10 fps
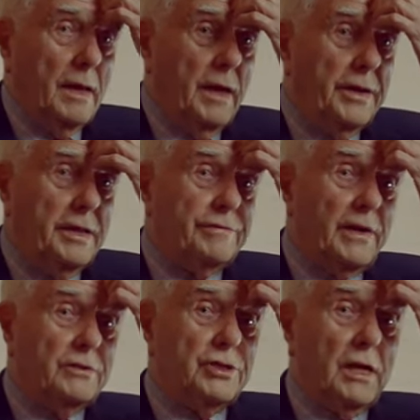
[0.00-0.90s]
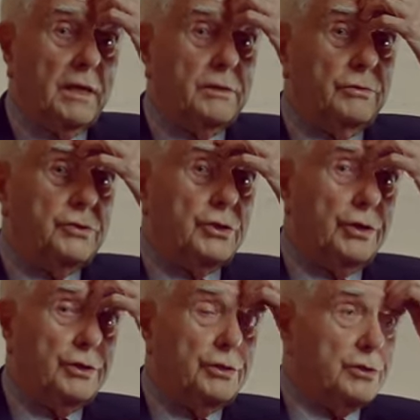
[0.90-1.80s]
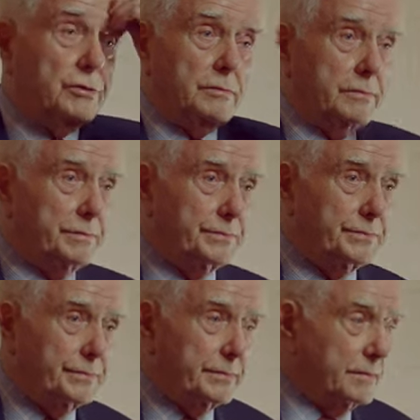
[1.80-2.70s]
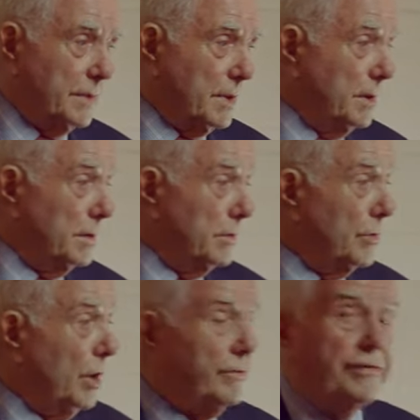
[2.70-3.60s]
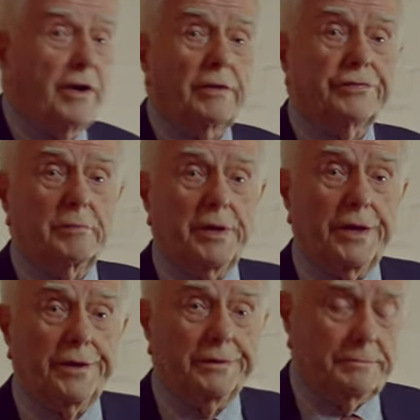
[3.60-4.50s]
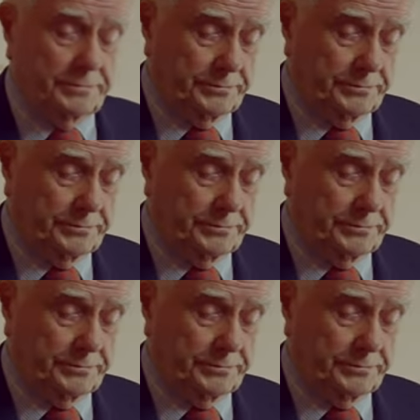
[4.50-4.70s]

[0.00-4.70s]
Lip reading: An evangelical church, not far from here,